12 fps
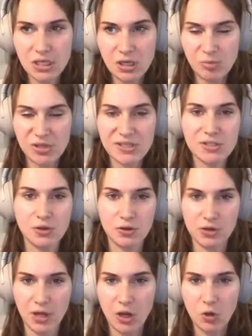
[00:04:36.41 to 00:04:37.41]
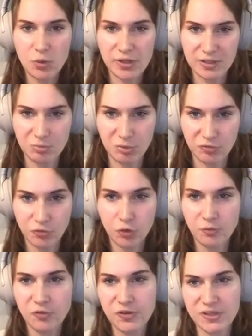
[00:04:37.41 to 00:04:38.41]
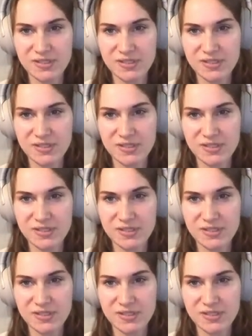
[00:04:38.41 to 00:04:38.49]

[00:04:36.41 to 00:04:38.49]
based on how well they perform for this